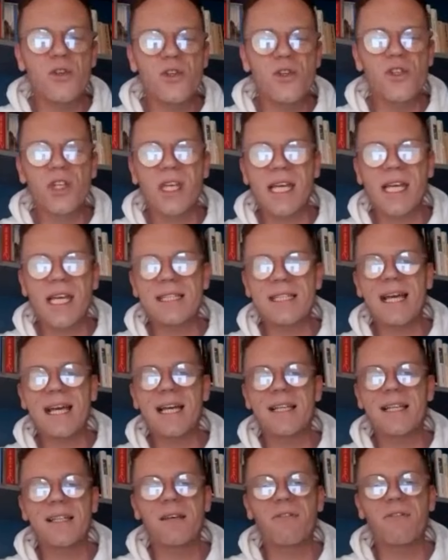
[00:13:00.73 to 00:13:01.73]
is usually
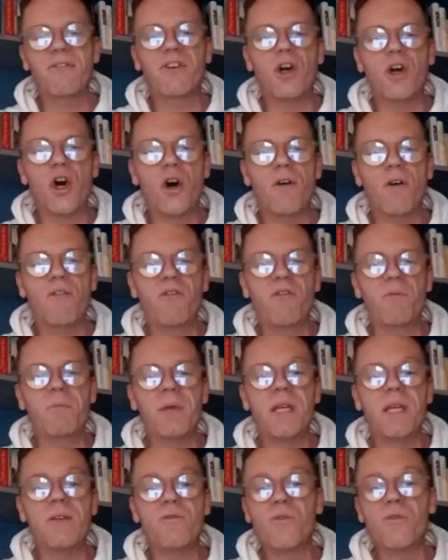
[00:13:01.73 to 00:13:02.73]
indicative of
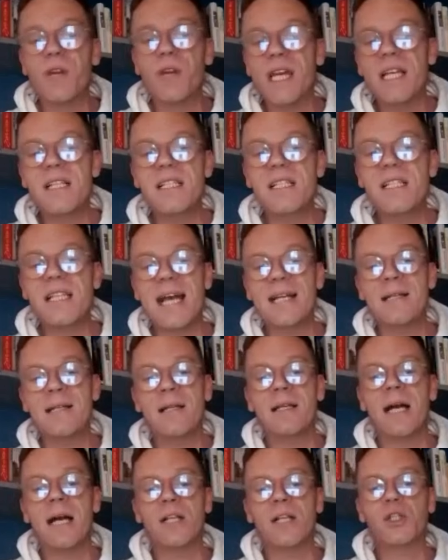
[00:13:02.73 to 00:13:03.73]
being raised
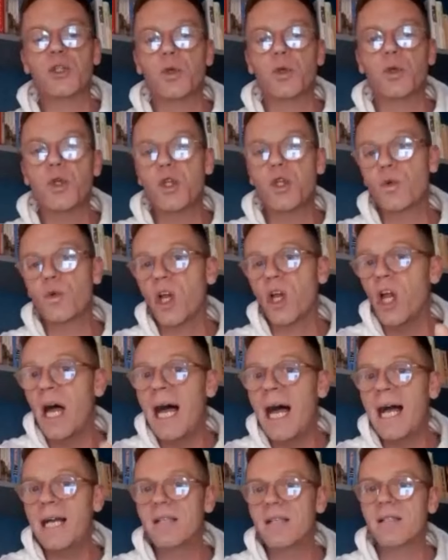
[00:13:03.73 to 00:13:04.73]
in a social
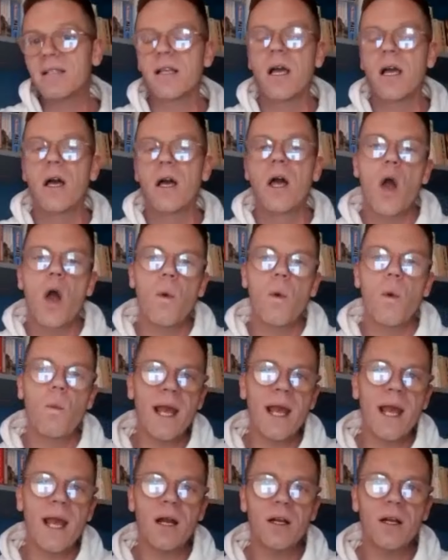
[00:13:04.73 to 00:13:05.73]
class
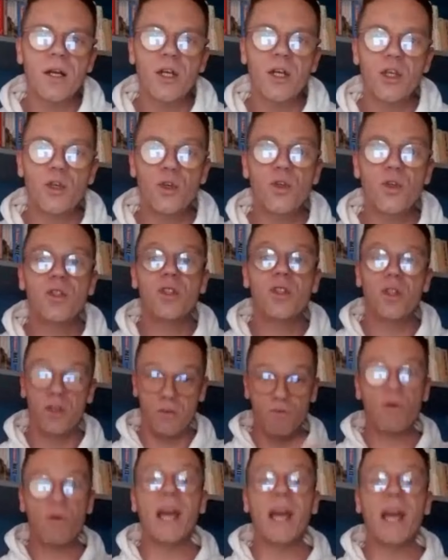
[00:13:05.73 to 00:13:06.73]
where you
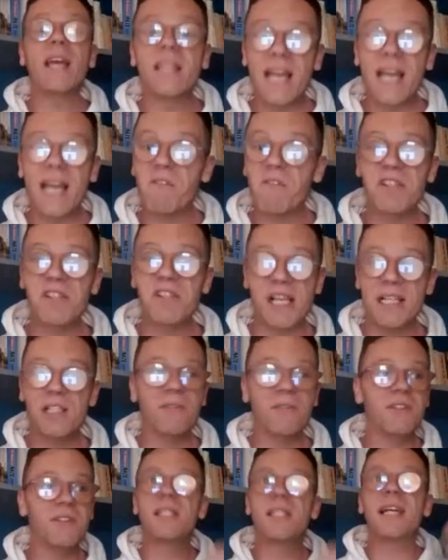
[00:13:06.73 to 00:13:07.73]
rightly have a sense
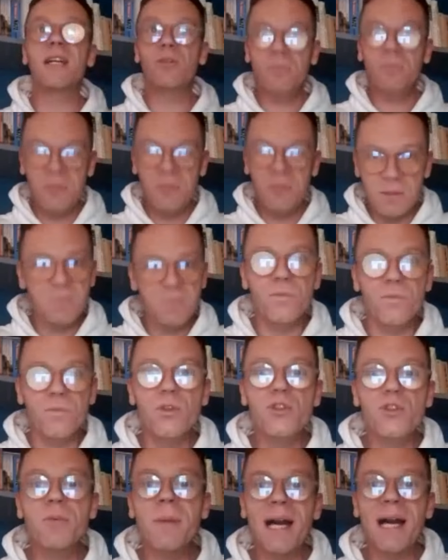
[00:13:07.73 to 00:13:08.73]
of entitlement
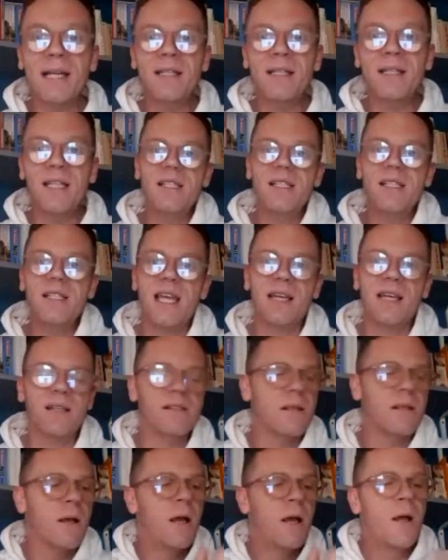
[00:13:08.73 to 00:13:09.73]
to demand these
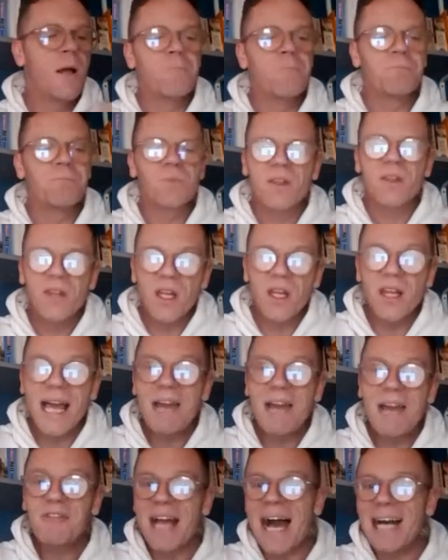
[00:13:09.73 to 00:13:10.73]
things. The
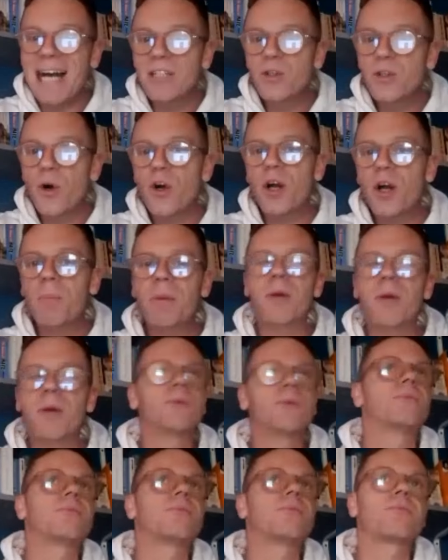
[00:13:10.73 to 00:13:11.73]
left I talk
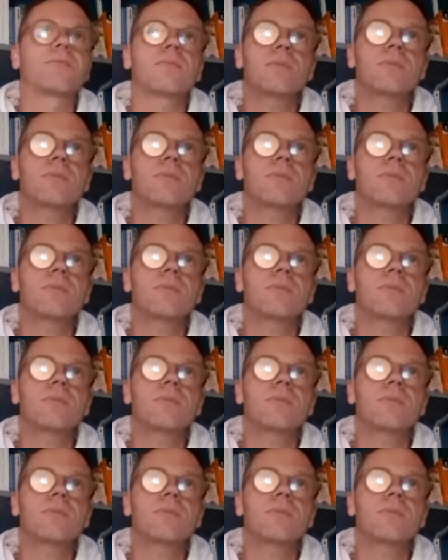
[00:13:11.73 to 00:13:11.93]
about,